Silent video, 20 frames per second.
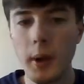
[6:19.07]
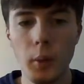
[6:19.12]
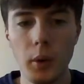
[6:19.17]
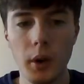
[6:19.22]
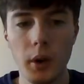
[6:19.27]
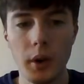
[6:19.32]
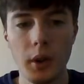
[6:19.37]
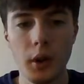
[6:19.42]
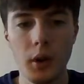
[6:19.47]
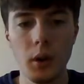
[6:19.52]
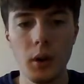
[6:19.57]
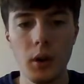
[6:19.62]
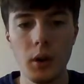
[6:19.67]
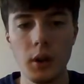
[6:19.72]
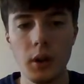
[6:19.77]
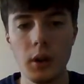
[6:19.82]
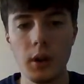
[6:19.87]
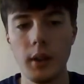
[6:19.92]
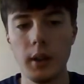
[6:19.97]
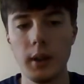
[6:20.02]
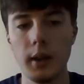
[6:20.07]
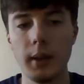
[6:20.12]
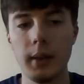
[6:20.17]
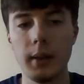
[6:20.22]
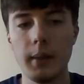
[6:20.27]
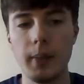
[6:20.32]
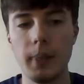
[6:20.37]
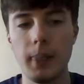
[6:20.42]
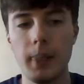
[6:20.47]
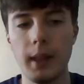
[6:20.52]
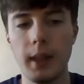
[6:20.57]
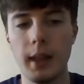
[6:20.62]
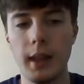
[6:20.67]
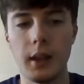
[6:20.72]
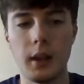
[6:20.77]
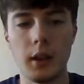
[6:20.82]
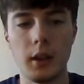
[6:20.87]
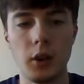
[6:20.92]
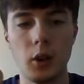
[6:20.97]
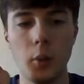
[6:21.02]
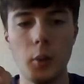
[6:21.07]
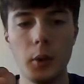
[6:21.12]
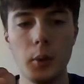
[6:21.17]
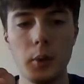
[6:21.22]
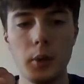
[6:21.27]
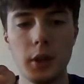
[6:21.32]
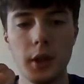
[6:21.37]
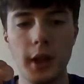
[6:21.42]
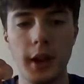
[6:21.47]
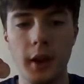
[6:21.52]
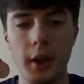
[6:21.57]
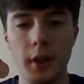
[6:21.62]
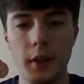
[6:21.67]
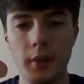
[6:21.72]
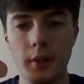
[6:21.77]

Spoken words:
window and nobody would care.